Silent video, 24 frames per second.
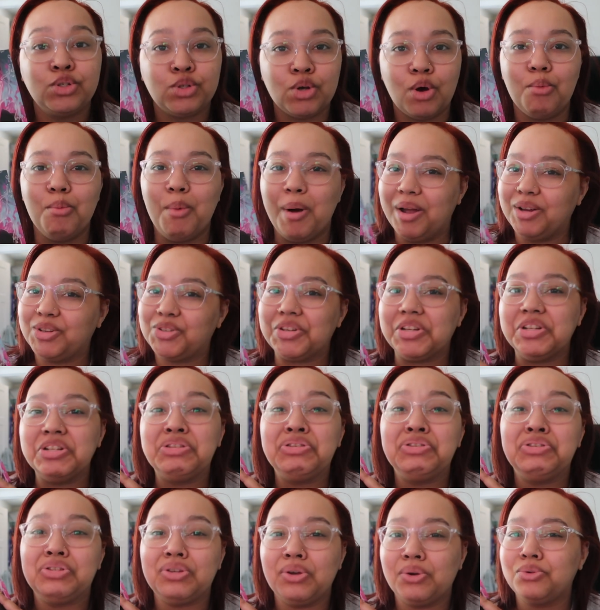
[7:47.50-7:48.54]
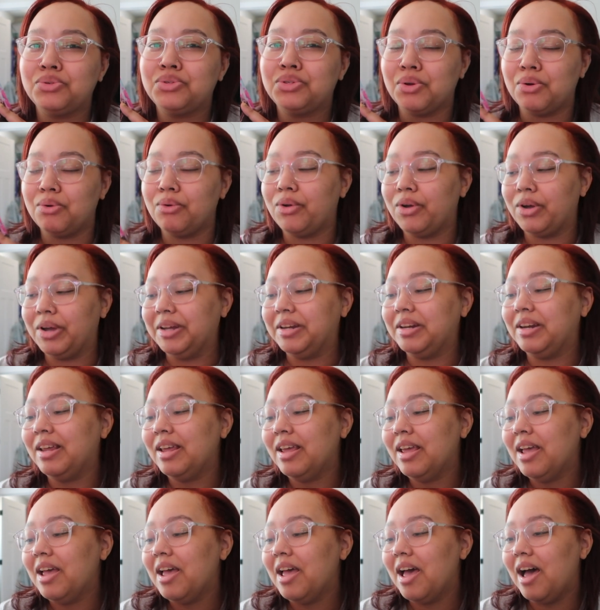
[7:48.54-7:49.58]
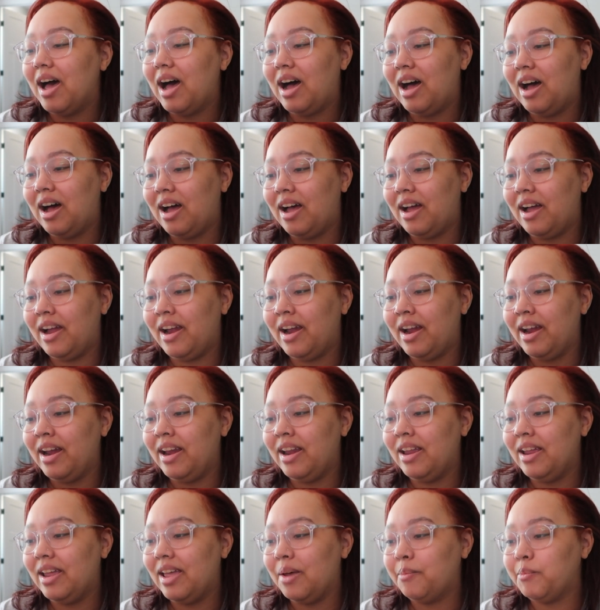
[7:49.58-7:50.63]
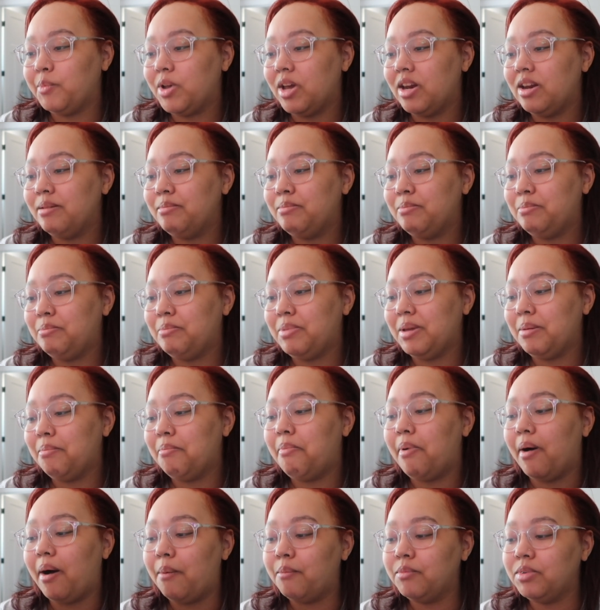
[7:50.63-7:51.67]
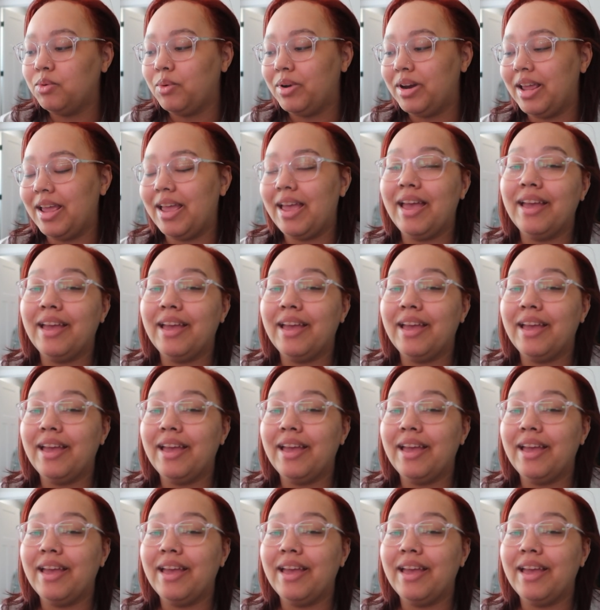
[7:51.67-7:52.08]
so much. It's so, so good. I am going to be bummed when it